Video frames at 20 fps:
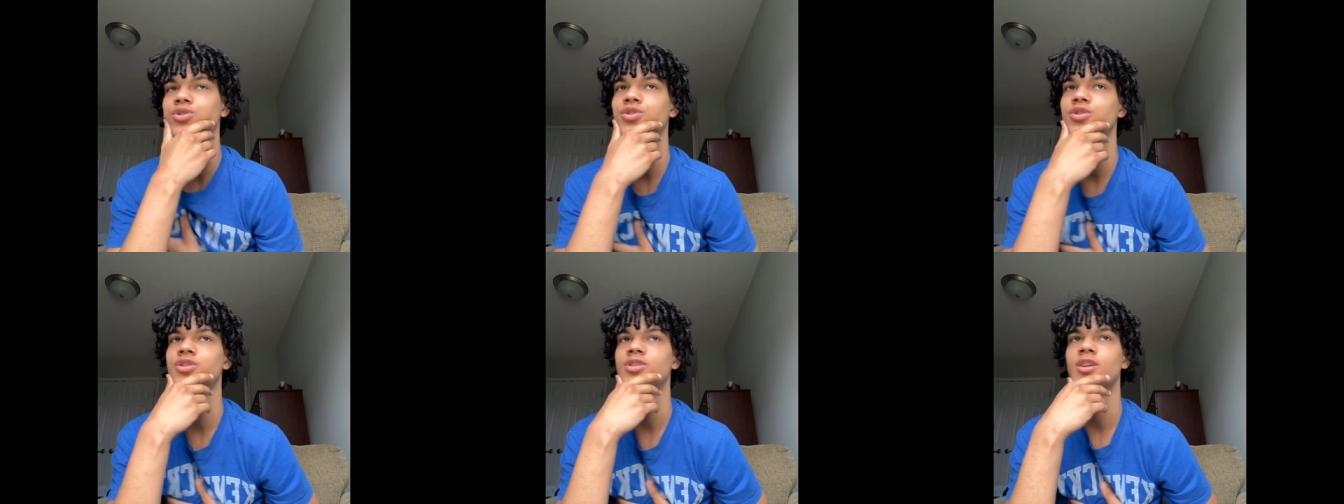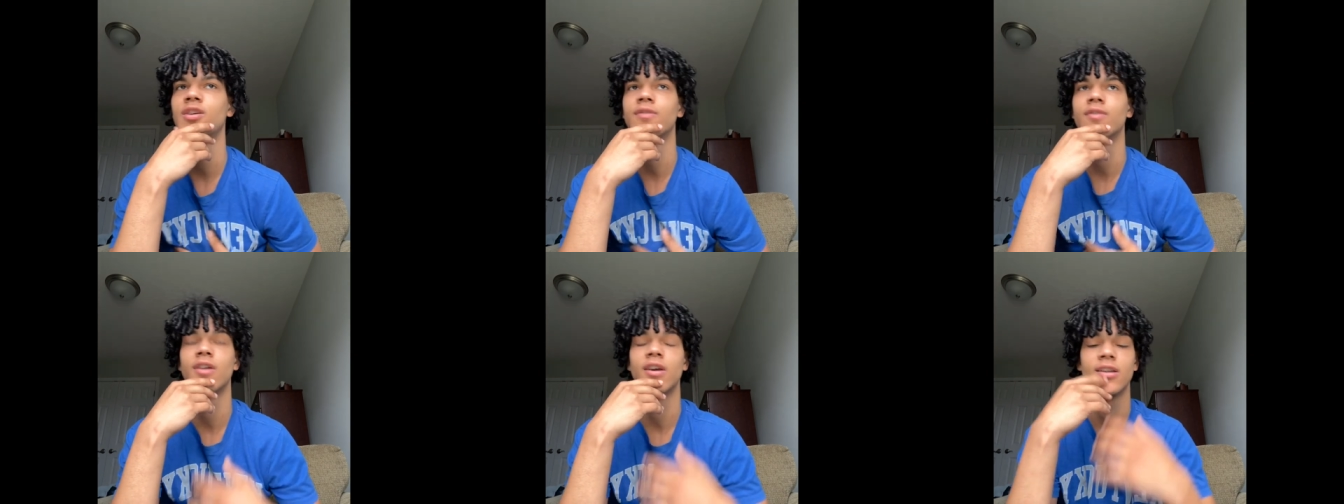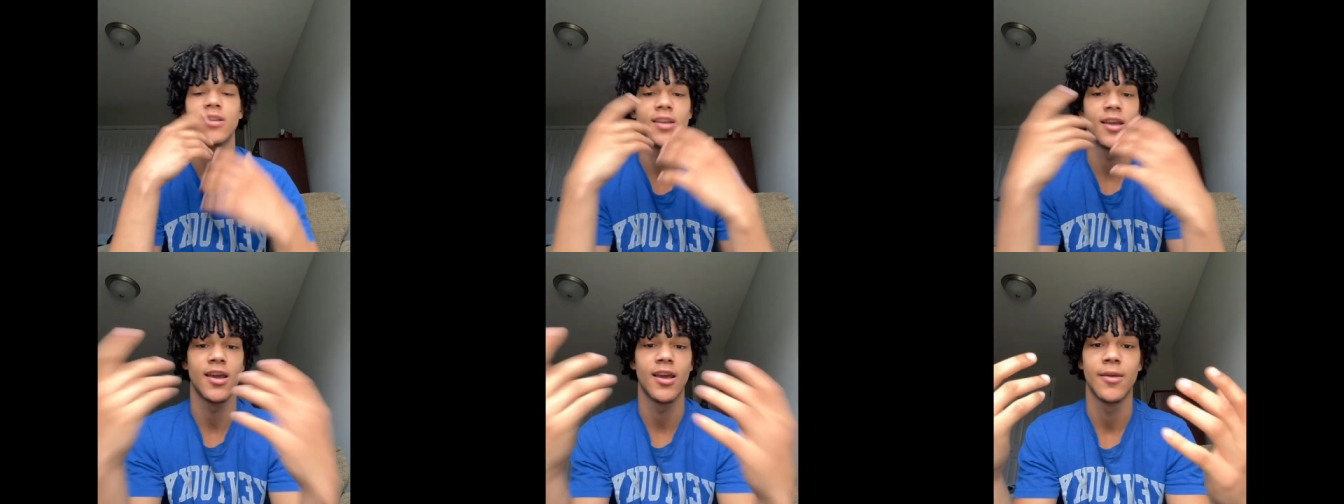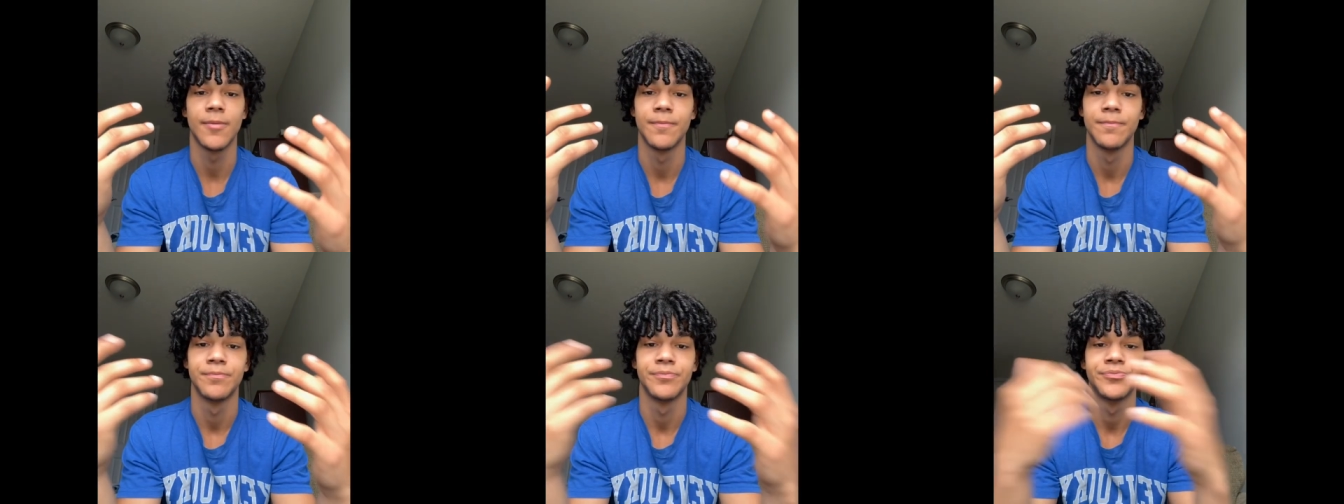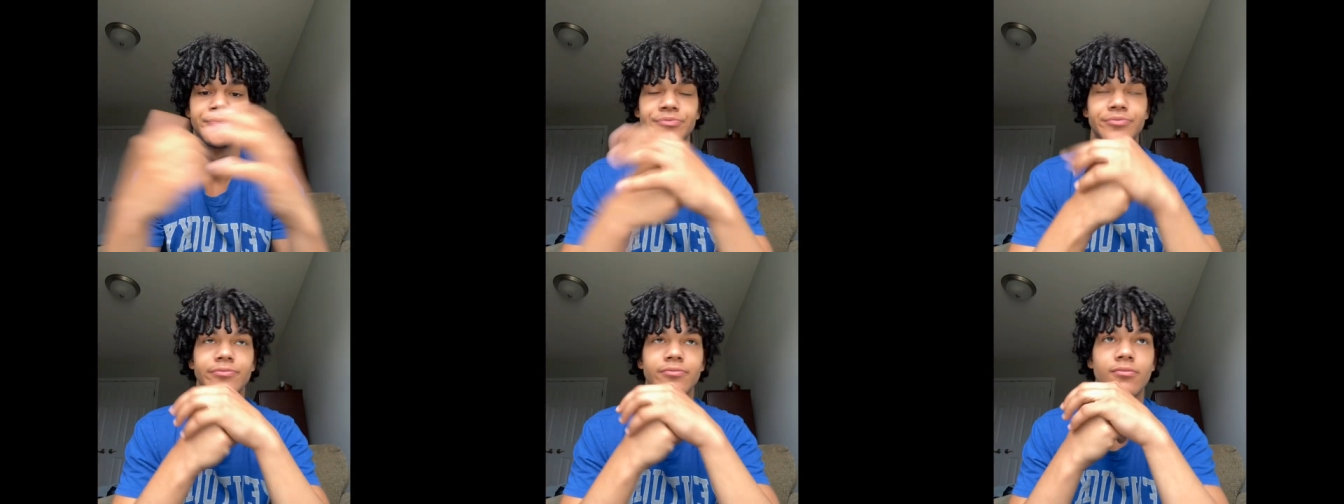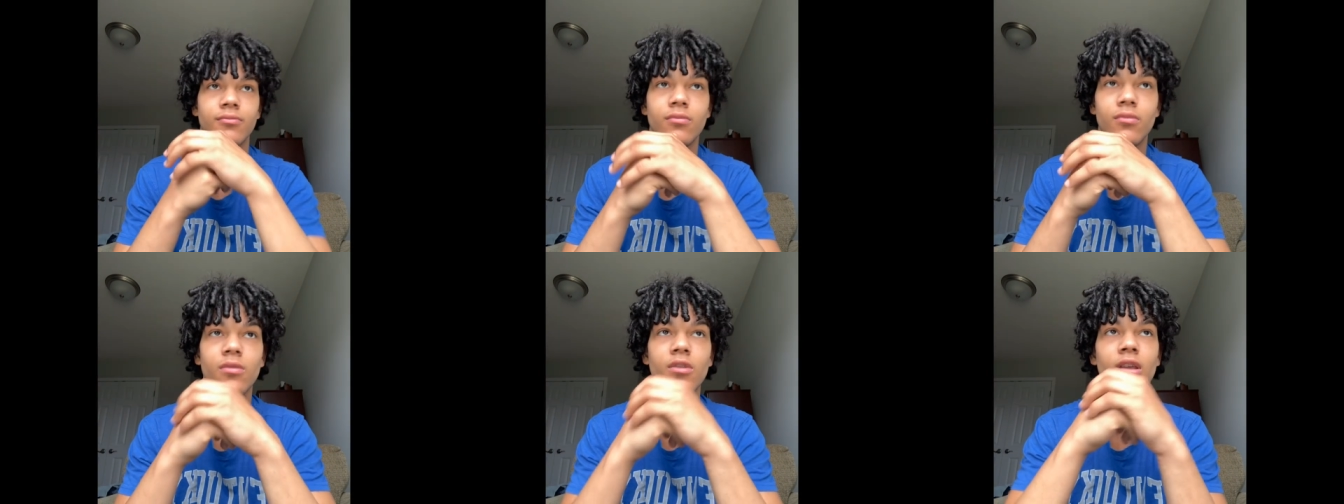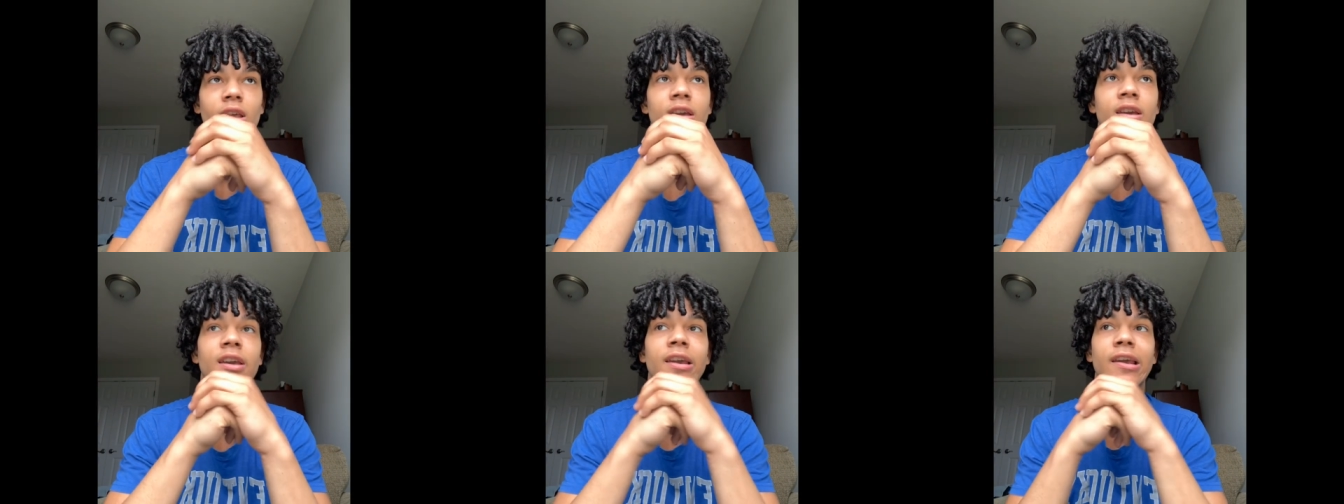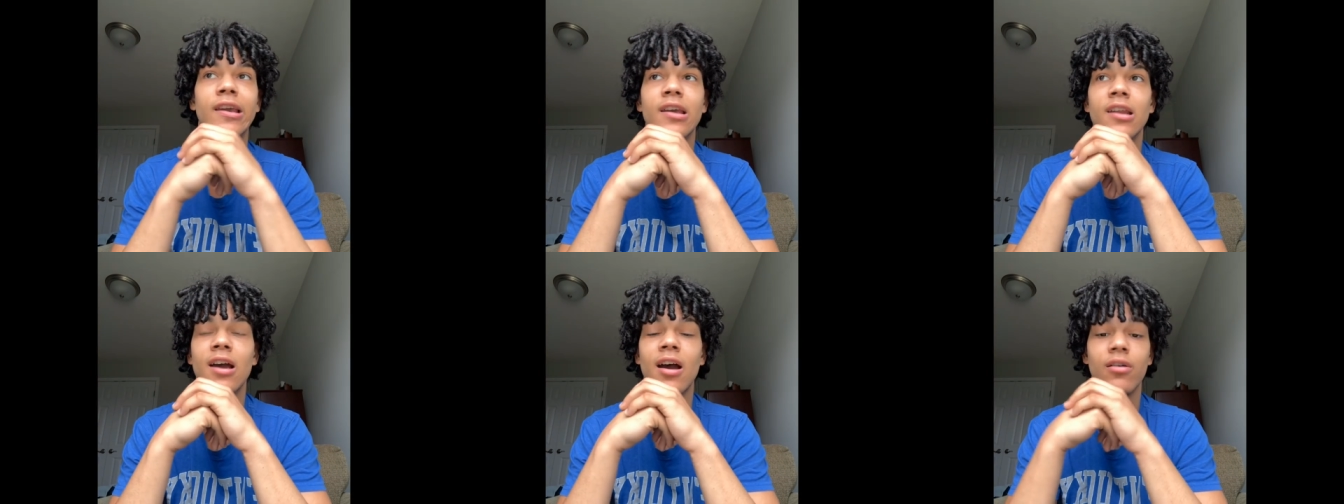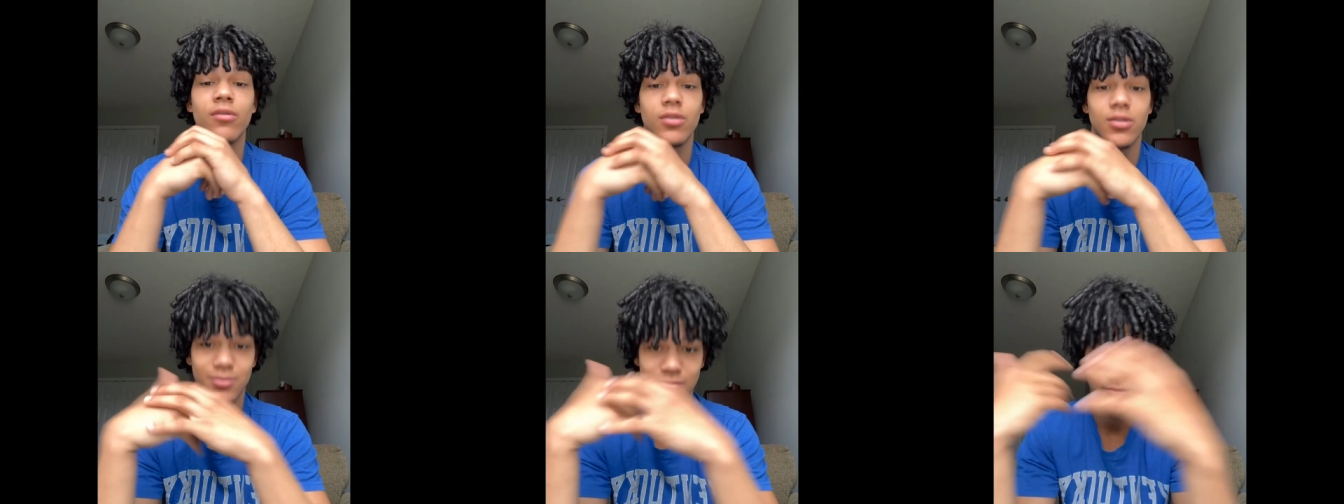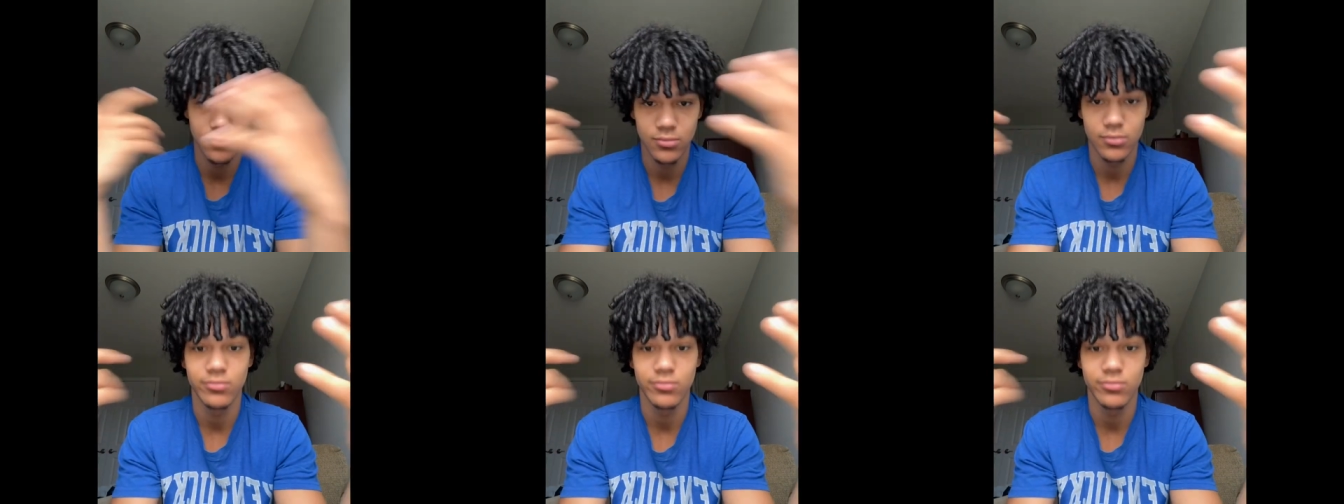stuff like that, and I